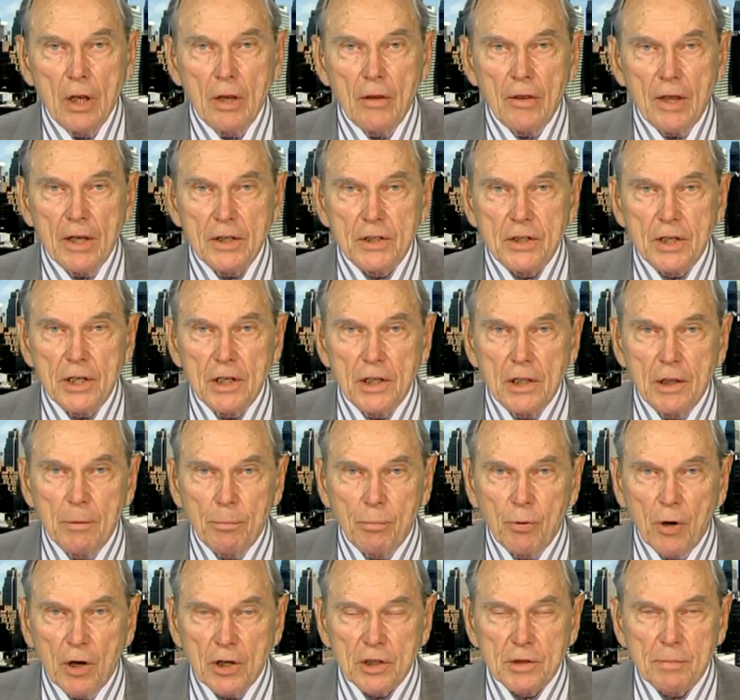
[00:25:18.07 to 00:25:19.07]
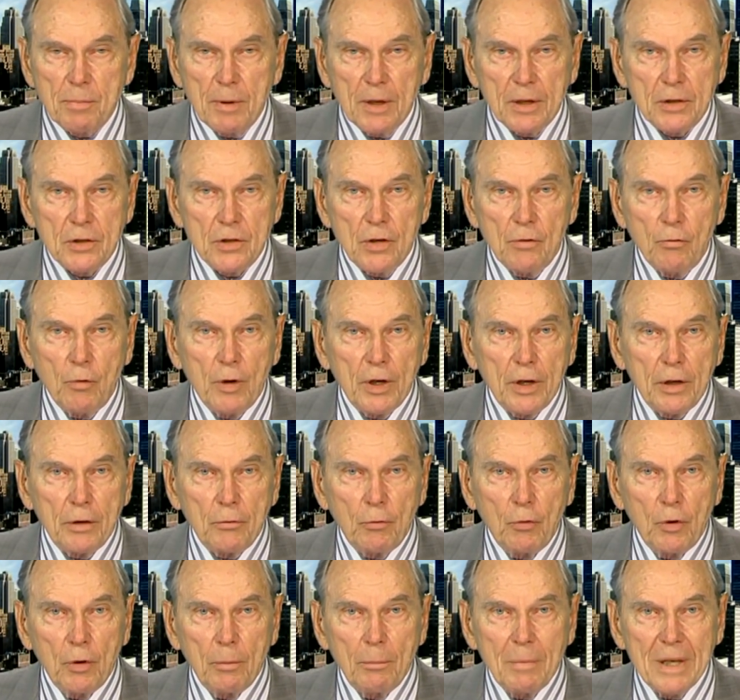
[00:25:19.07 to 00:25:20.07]
They see the prospects of what it
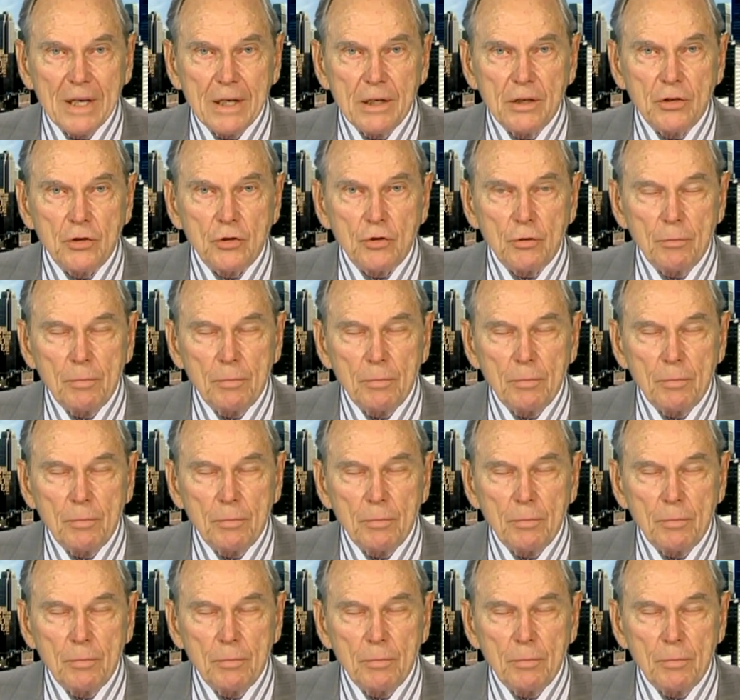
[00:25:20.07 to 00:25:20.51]
will mean to